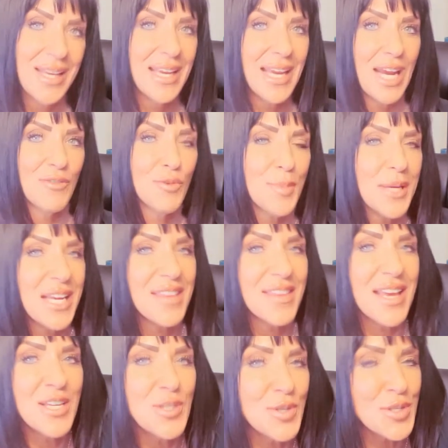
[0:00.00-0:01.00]
Hey everybody,
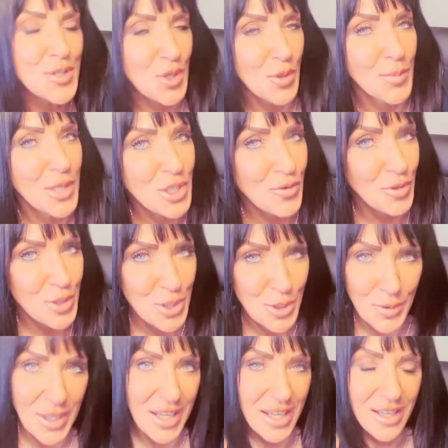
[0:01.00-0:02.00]
thank you so much for
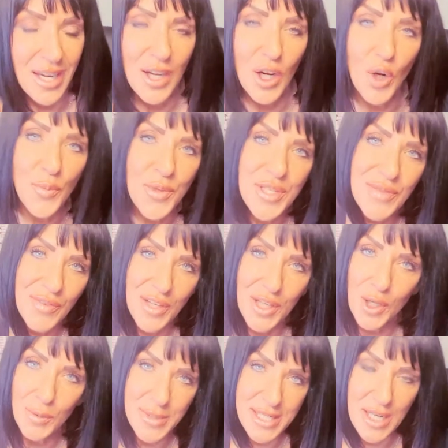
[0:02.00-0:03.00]
tuning in. I hope this
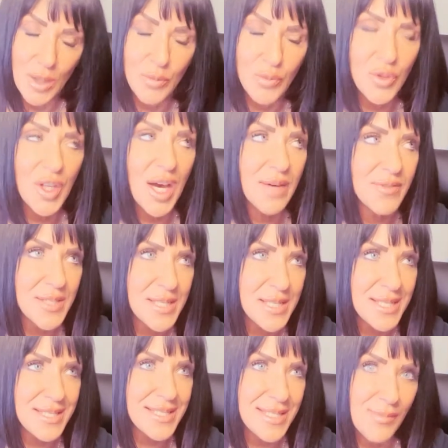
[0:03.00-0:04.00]
video was helpful.
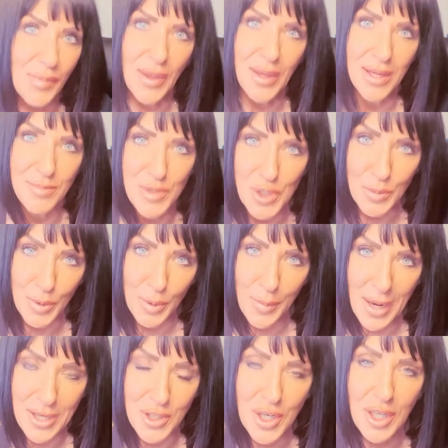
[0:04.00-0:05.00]
Obviously, it's something I'm super
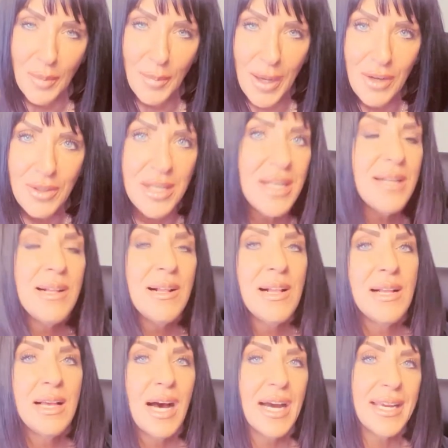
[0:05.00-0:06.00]
passionate about.
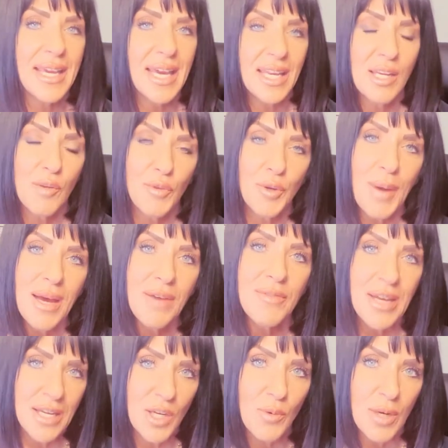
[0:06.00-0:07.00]
Again, if you have
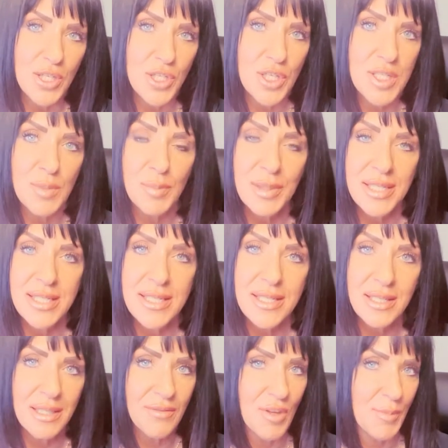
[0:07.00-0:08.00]
any questions, please
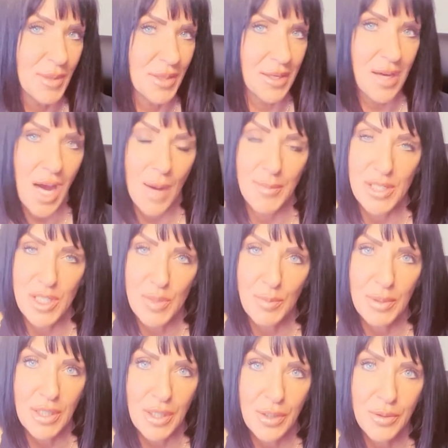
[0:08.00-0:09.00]
leave them in the comments
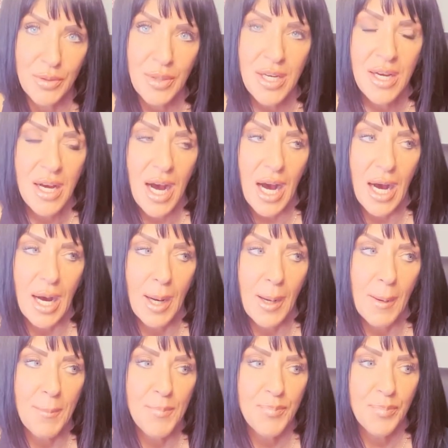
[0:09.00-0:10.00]
below.
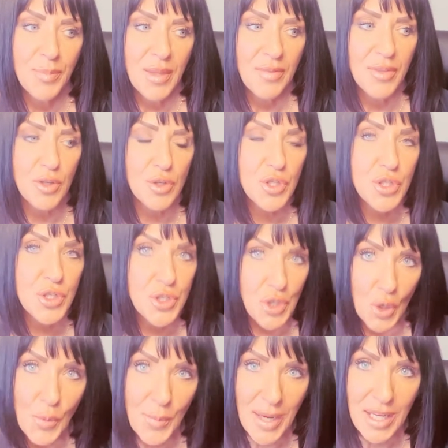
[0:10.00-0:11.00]
Um, there's
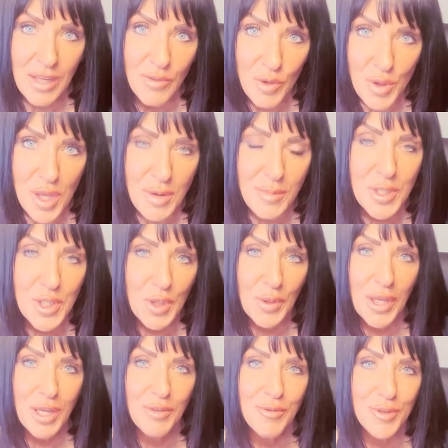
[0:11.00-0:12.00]
so many of you that have been
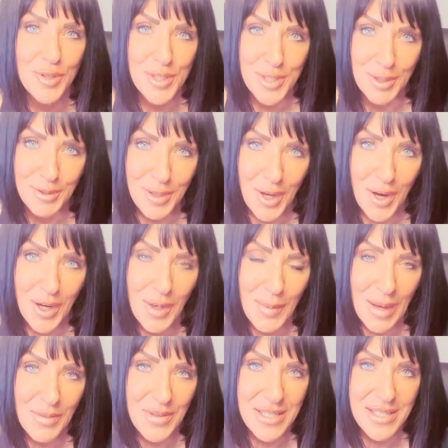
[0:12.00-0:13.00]
tuning in for so long
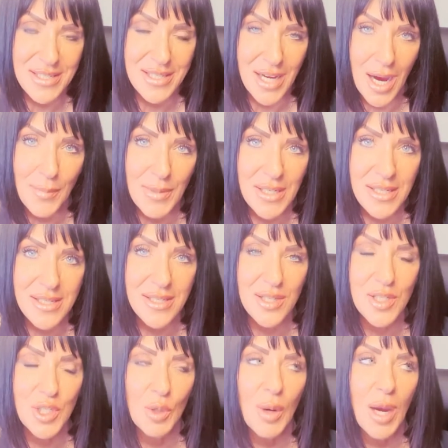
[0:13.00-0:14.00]
about these topics,
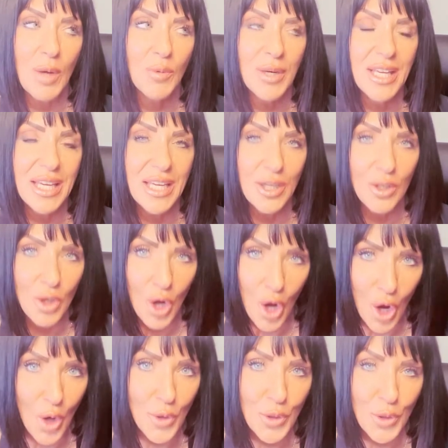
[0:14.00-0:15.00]
so I want to hear
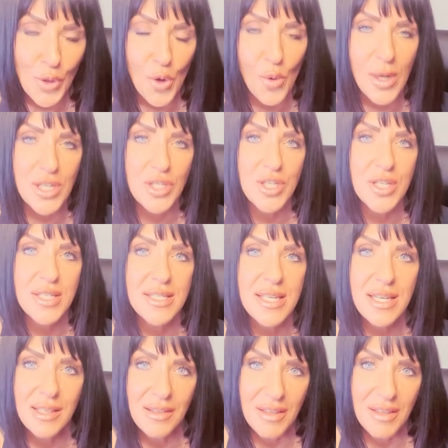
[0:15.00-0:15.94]
all your questions.